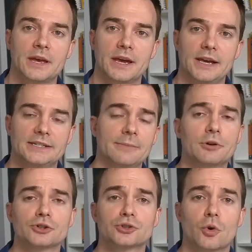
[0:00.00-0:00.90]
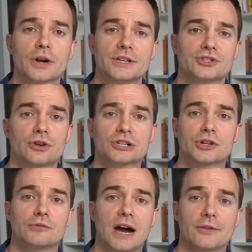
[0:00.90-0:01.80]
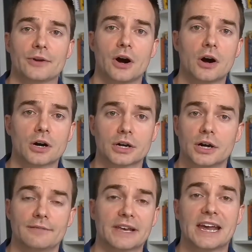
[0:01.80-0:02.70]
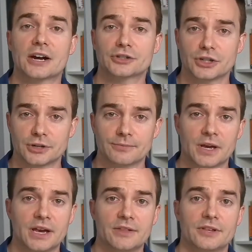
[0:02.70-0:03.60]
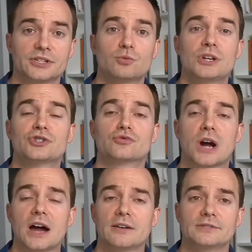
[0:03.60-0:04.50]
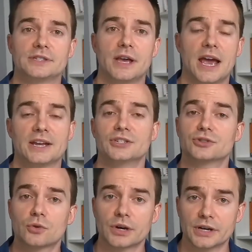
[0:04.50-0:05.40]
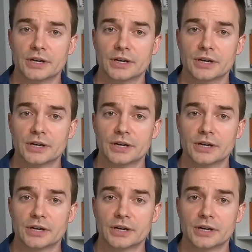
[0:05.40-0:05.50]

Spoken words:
A typical story is structured around the arc of a character. This is what drives any story.